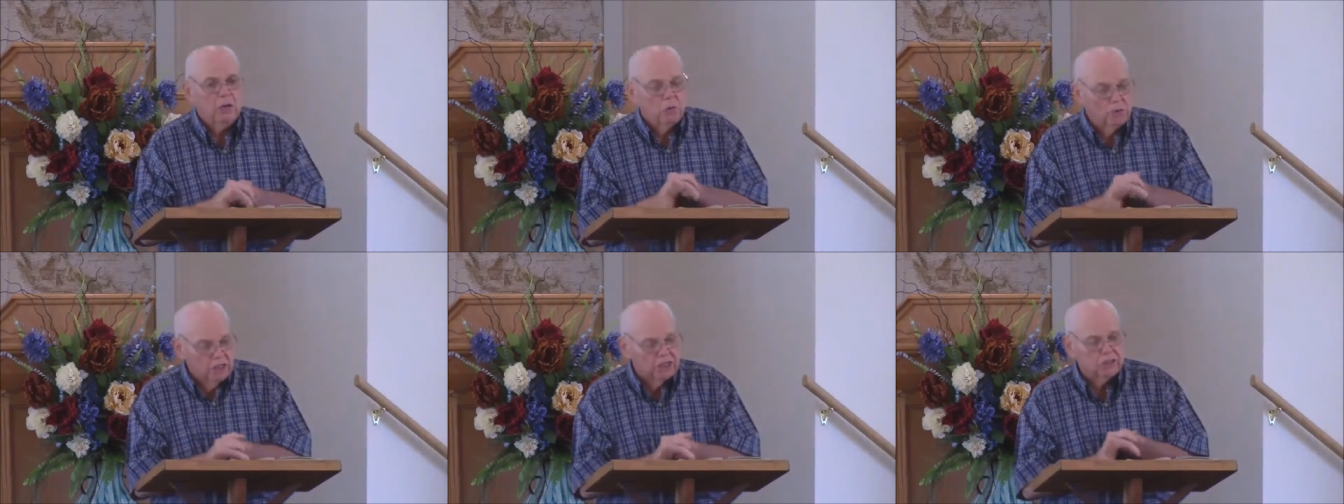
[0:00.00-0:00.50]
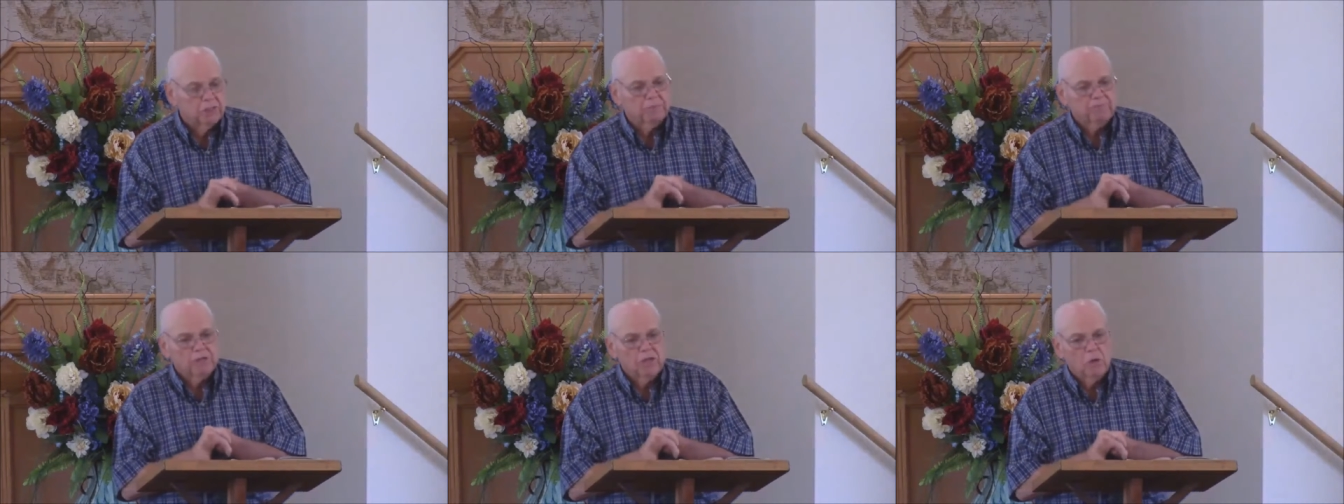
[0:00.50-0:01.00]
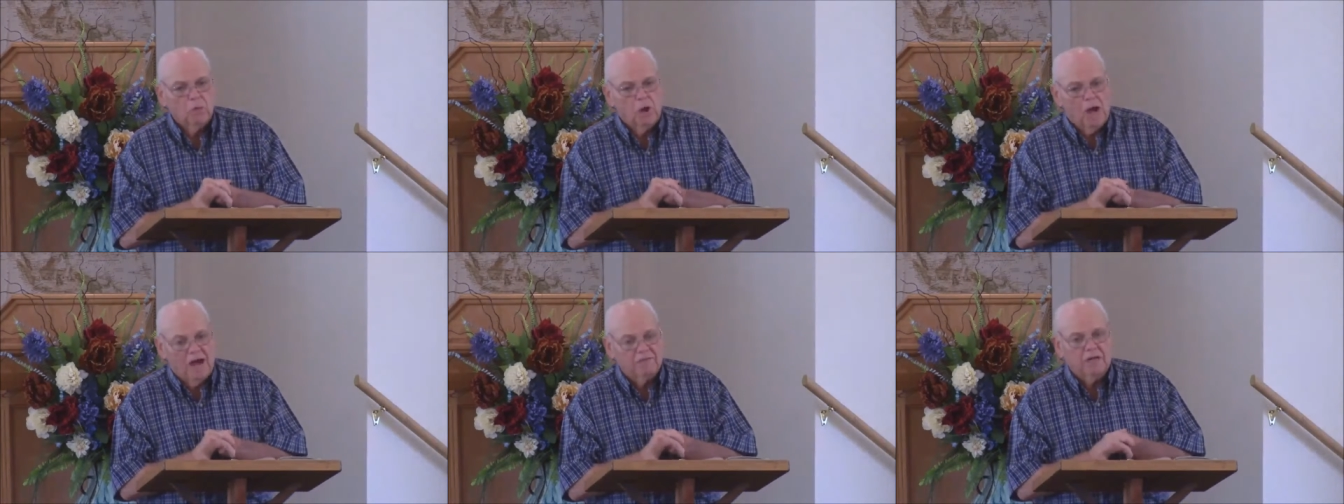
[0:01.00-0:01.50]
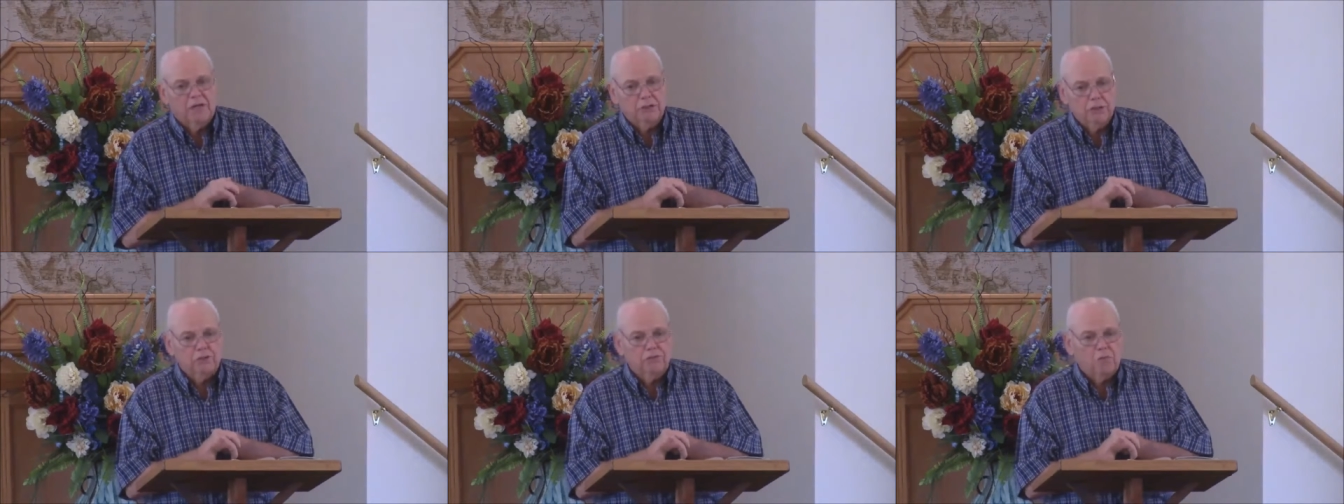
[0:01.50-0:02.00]
Well, listen, I've got
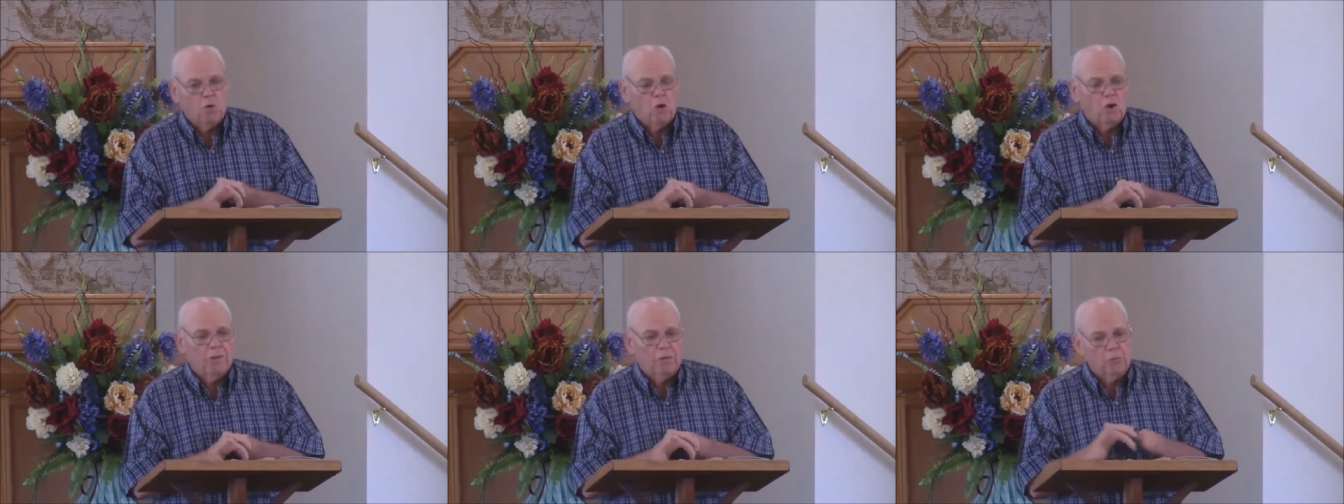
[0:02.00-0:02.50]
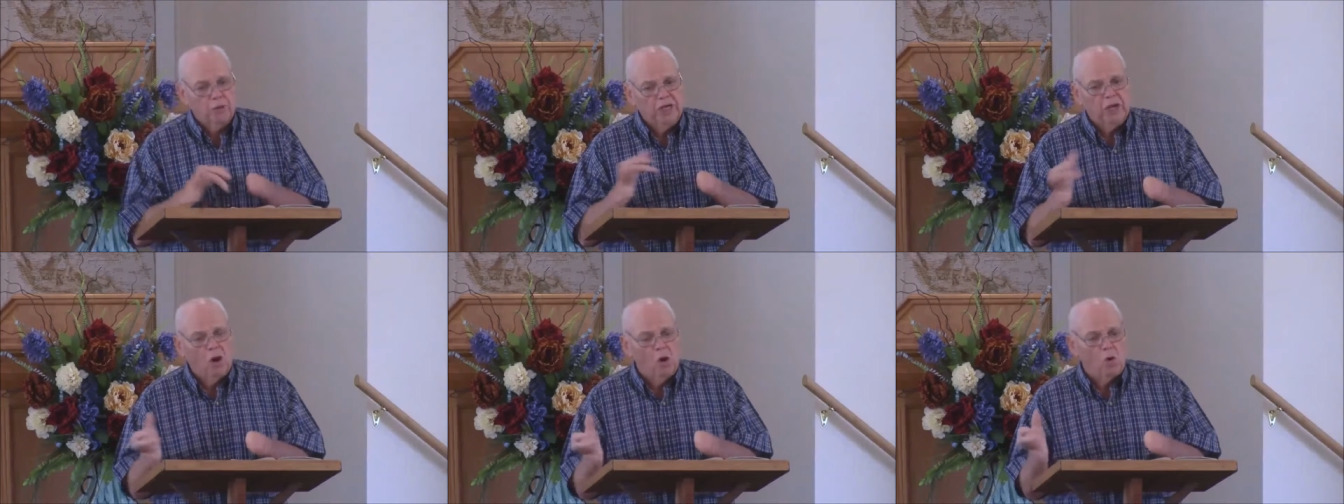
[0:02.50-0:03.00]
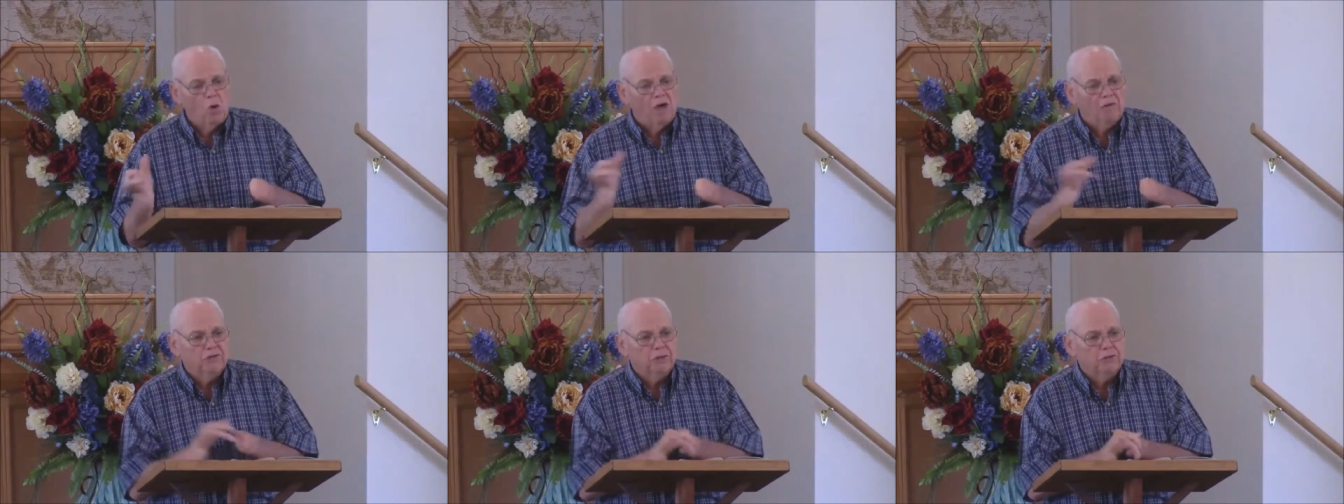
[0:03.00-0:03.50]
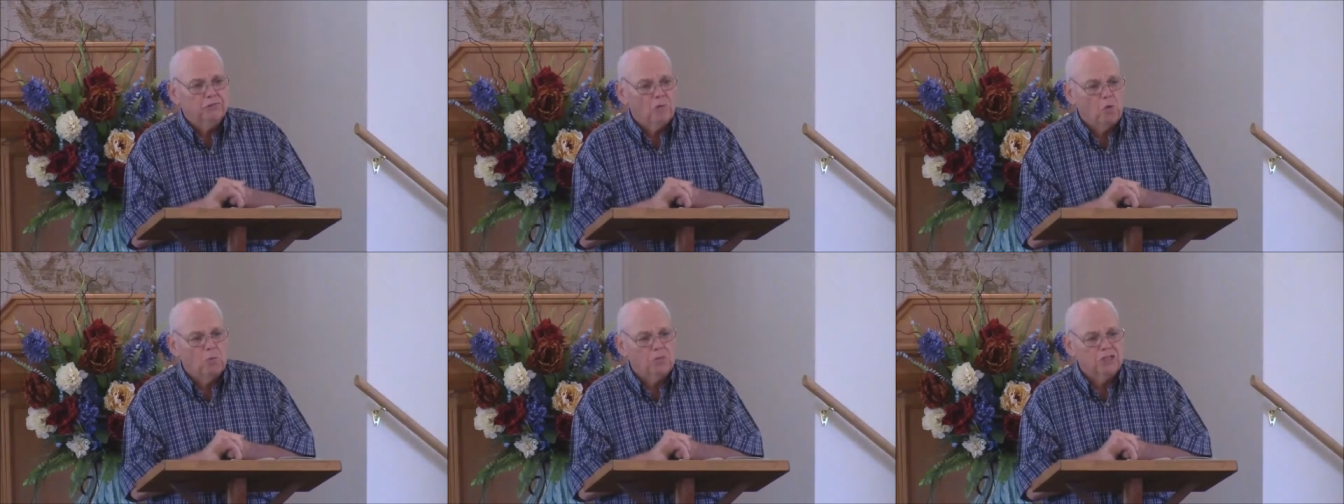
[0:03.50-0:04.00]
news for them, and we all have news
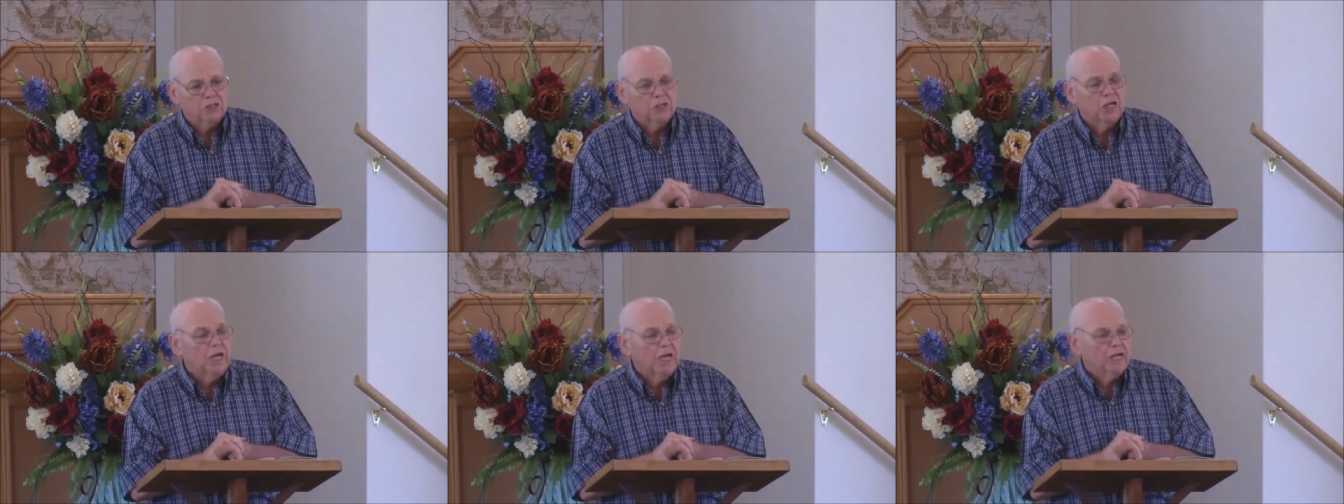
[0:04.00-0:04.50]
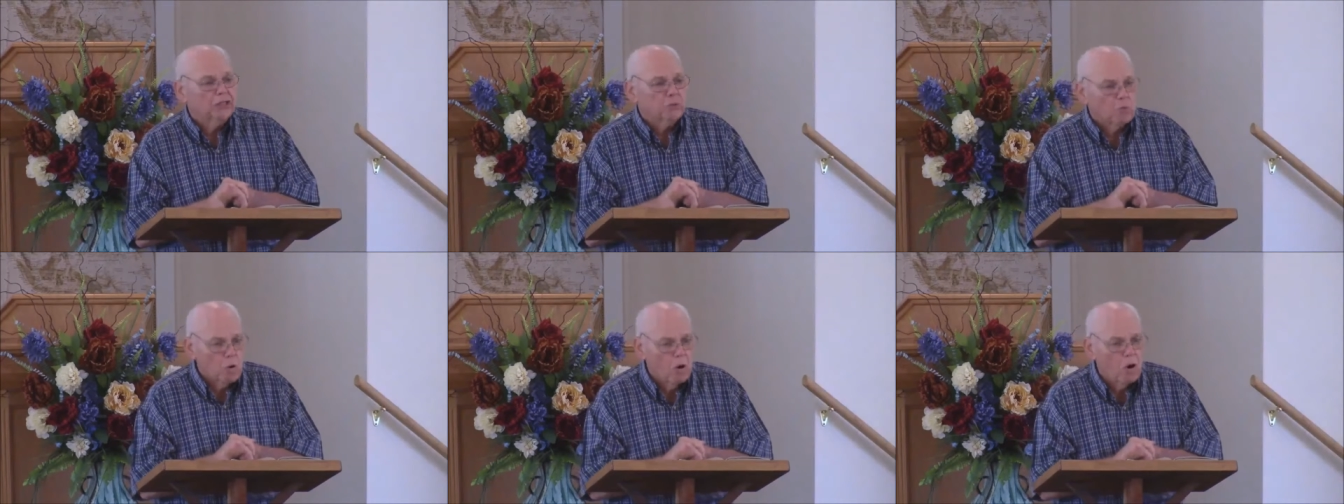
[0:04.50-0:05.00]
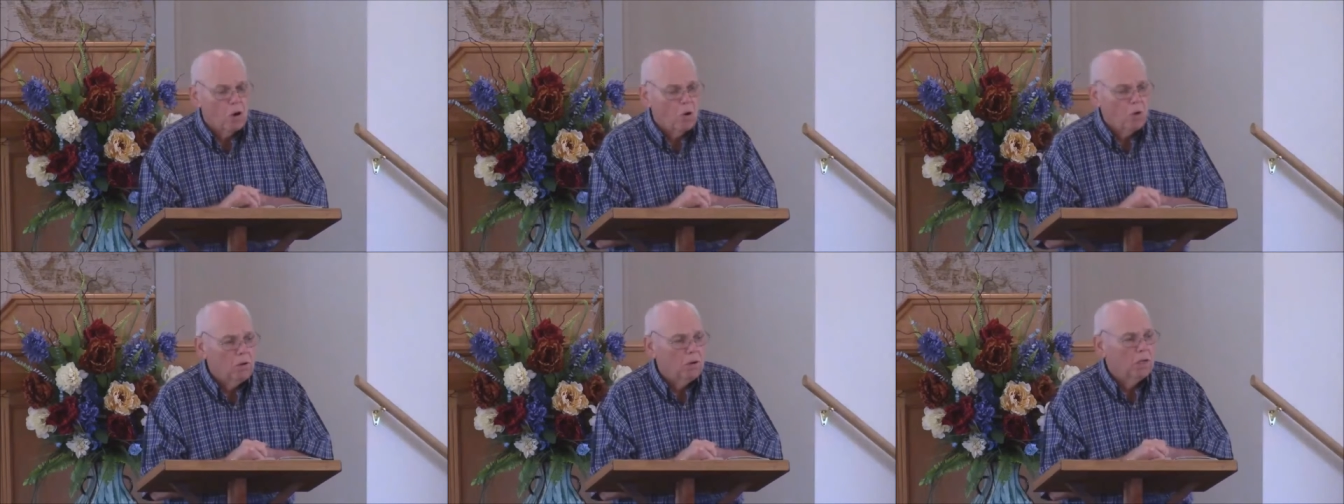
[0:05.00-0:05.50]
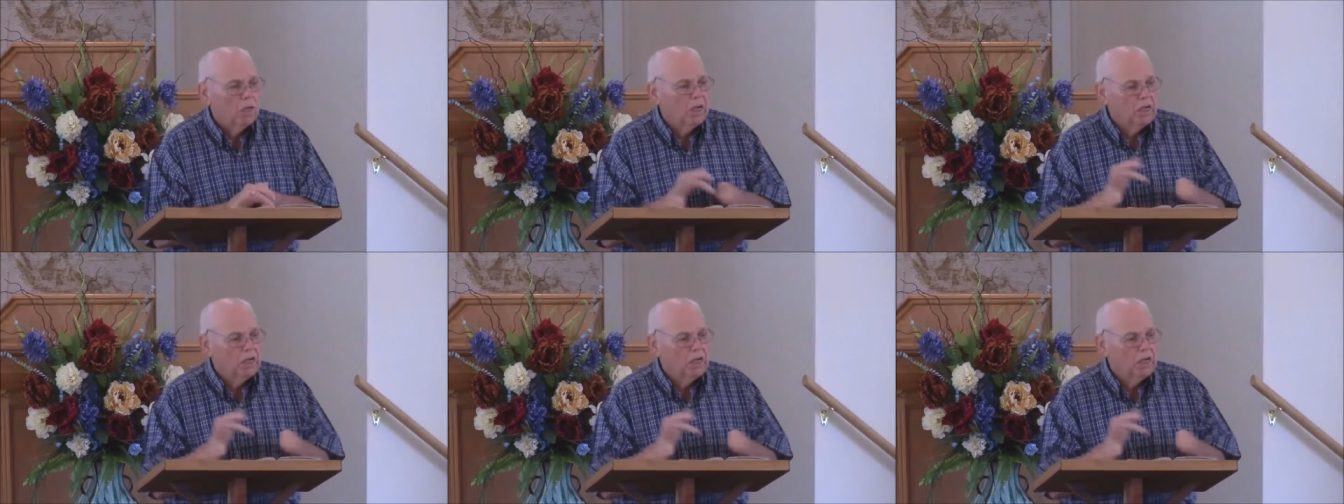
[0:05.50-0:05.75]
for them. Listen, it's wrong. Amen.